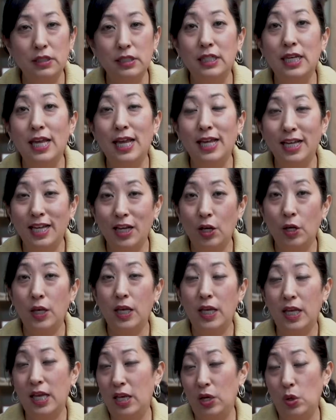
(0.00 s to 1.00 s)
it can
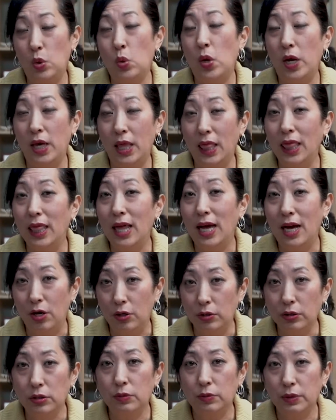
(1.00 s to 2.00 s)
get quite
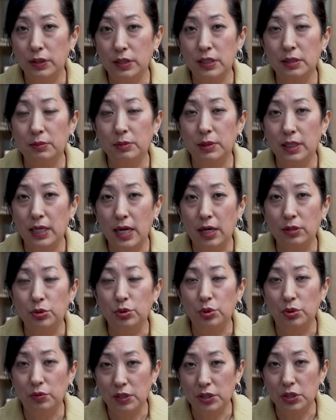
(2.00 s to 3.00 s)
loud with some of the
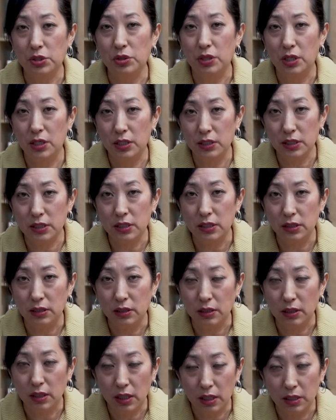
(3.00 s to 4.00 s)
outdoor restaurants and the
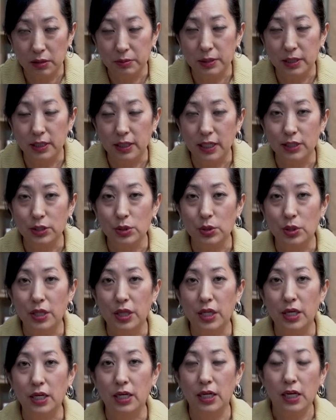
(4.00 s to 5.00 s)
clubs and that sort of
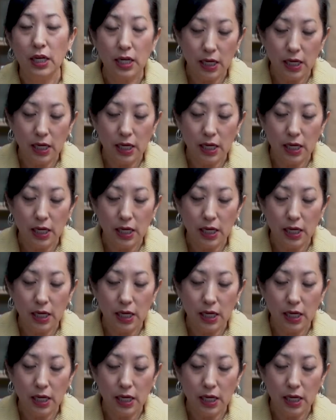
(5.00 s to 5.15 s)
thing.